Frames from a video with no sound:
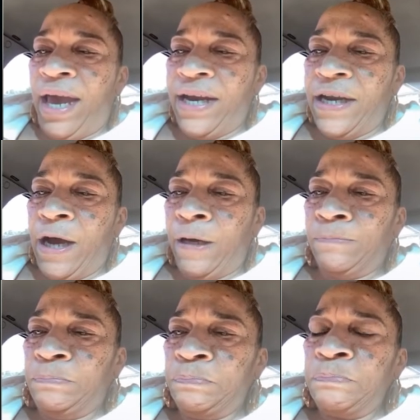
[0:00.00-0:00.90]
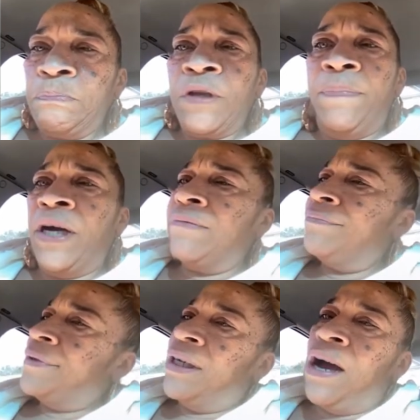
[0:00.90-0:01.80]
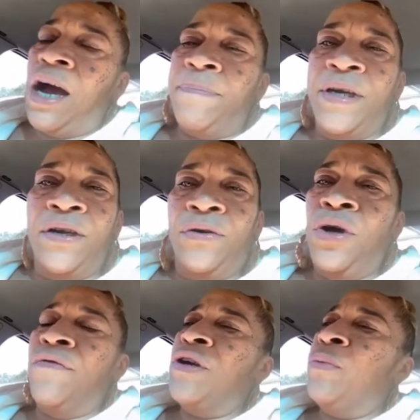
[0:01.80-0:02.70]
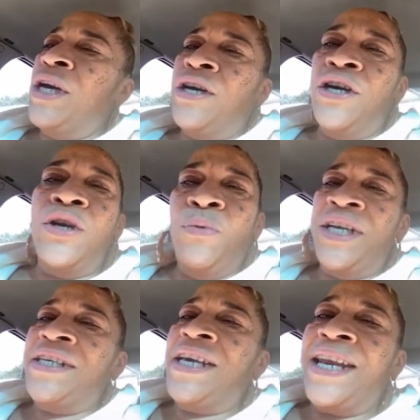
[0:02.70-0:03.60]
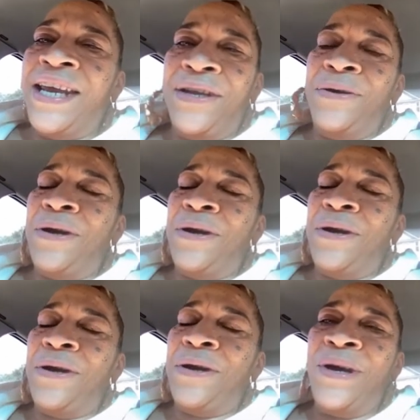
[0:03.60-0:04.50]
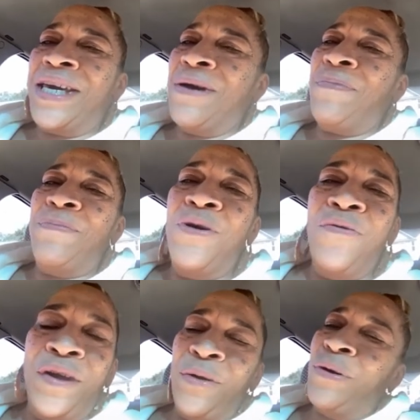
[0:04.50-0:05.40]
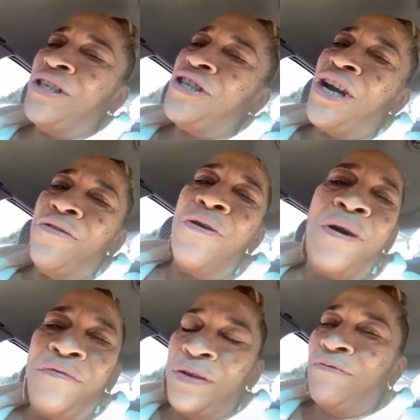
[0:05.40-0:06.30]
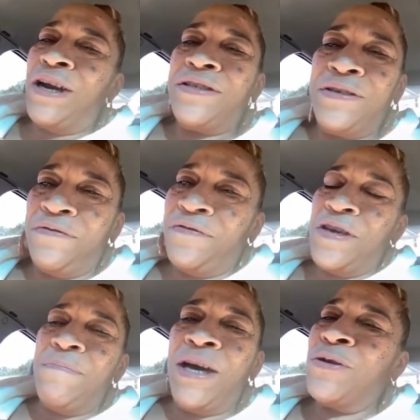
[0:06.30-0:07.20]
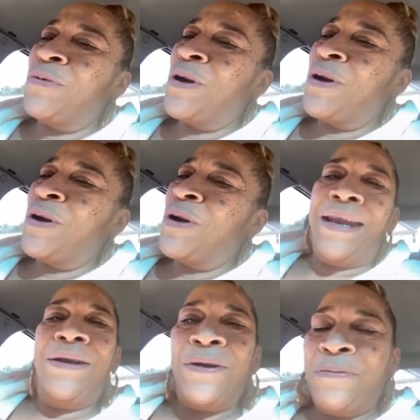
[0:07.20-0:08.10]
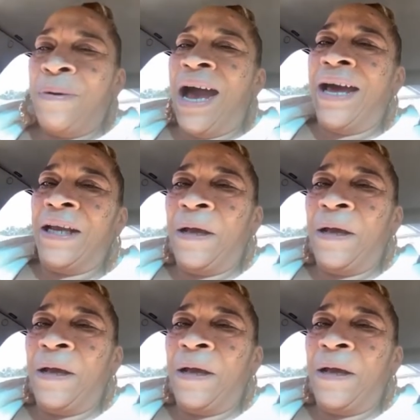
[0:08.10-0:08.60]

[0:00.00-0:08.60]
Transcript: And but to God be the glory, we good. We did it, you know, and we keep it moving and we cheer on for the rest of the females. We ain't mad at nobody.